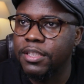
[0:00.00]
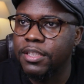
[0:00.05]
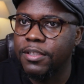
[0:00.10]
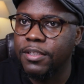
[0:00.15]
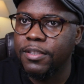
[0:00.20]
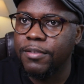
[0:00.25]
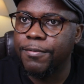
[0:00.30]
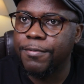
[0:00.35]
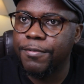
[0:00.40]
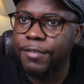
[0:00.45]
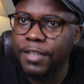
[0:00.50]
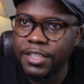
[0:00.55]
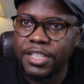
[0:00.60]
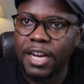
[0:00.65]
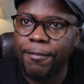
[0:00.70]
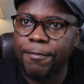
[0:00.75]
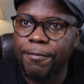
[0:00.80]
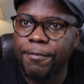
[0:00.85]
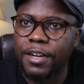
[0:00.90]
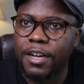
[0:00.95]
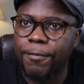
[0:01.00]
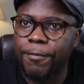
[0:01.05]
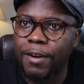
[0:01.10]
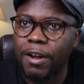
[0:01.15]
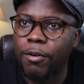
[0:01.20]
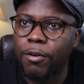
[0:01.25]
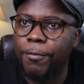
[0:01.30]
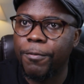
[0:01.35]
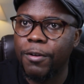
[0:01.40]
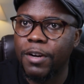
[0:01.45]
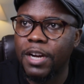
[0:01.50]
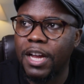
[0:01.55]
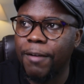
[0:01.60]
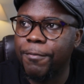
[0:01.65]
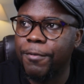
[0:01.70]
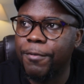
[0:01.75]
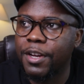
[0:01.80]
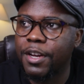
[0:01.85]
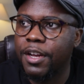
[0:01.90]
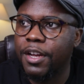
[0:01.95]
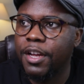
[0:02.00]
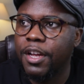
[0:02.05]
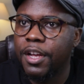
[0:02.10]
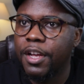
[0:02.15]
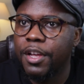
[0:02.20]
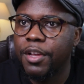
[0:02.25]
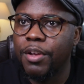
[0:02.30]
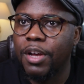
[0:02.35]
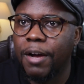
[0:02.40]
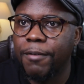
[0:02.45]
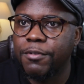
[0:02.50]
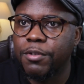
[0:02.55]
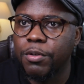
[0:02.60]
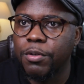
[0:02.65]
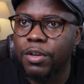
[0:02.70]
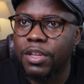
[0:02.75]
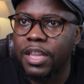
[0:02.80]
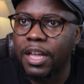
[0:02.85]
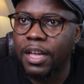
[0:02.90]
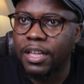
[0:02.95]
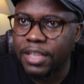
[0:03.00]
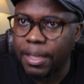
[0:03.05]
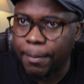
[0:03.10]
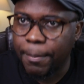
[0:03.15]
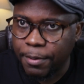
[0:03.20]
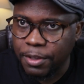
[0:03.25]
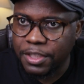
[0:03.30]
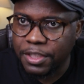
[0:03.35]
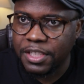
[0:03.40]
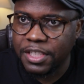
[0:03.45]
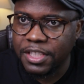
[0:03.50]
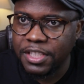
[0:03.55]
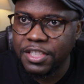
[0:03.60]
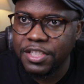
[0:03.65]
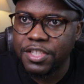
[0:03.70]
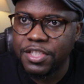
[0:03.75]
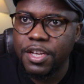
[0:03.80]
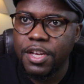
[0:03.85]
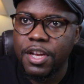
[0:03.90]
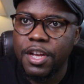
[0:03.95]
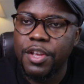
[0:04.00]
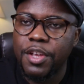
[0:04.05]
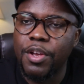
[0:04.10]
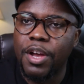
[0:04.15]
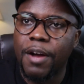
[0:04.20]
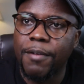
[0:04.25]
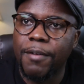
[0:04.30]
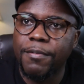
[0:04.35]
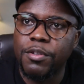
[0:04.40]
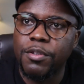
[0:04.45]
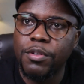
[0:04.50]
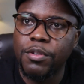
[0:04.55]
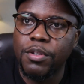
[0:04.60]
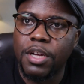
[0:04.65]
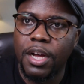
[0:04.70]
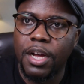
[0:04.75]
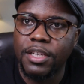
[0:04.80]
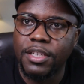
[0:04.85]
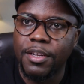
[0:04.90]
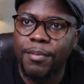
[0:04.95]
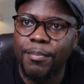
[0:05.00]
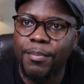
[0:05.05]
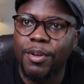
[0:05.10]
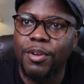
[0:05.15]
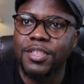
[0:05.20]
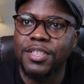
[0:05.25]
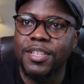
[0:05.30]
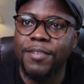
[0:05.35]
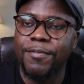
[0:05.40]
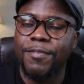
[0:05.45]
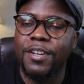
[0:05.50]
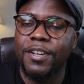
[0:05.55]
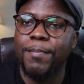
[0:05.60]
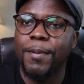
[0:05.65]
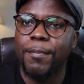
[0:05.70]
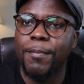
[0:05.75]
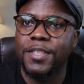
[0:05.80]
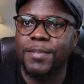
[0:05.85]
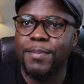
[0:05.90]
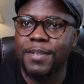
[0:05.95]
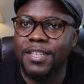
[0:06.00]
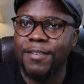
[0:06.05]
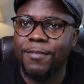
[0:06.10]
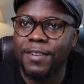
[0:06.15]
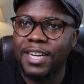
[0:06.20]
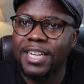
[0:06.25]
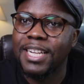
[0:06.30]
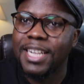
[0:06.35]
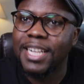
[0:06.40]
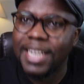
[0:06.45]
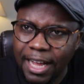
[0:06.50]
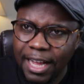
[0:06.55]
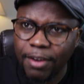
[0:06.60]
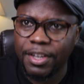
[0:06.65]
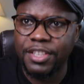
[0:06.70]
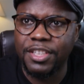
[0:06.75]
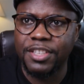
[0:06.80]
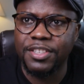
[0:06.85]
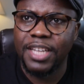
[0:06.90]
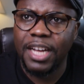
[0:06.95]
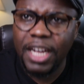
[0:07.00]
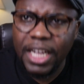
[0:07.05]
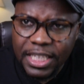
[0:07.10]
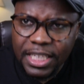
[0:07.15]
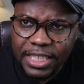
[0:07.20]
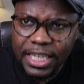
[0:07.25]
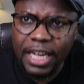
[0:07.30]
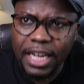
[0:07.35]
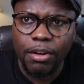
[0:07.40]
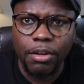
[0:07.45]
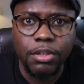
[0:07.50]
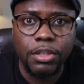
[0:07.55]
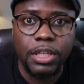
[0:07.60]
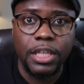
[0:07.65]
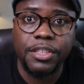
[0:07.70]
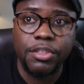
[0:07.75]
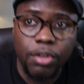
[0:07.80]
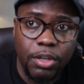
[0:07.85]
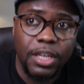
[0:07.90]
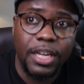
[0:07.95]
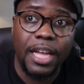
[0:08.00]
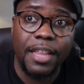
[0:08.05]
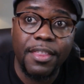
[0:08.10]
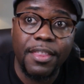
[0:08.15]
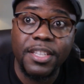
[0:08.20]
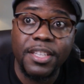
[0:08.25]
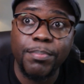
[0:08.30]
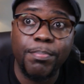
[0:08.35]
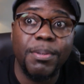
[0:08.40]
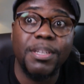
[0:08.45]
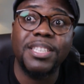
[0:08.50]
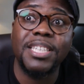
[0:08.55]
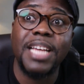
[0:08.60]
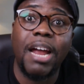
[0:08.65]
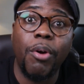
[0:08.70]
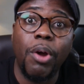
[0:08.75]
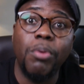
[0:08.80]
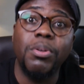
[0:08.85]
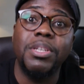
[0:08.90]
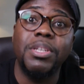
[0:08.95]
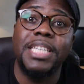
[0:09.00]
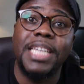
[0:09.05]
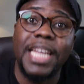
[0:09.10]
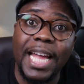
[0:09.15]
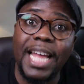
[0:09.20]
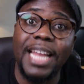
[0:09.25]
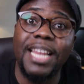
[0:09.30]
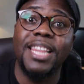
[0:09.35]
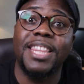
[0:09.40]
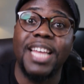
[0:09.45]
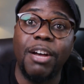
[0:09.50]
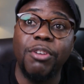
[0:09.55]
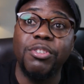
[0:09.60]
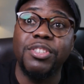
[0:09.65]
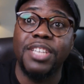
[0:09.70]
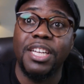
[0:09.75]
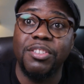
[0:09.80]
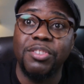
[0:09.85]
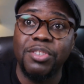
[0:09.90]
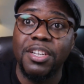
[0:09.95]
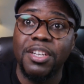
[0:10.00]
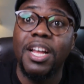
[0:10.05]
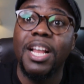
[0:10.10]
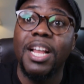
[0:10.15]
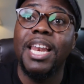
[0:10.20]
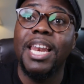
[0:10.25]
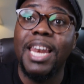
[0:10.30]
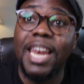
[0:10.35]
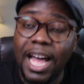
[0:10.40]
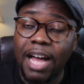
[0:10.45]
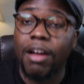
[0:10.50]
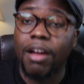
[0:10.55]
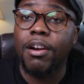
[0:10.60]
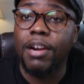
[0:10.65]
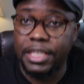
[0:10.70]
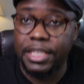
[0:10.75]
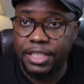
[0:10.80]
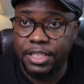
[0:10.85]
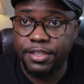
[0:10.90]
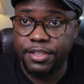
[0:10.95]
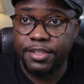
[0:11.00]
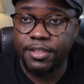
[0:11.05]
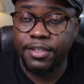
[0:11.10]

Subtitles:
French Africa, Francophone Africa, you have to look at the Portuguese, you have to look at, because different people speak different languages. The entire continent only, I think, speaks around 10,000 languages.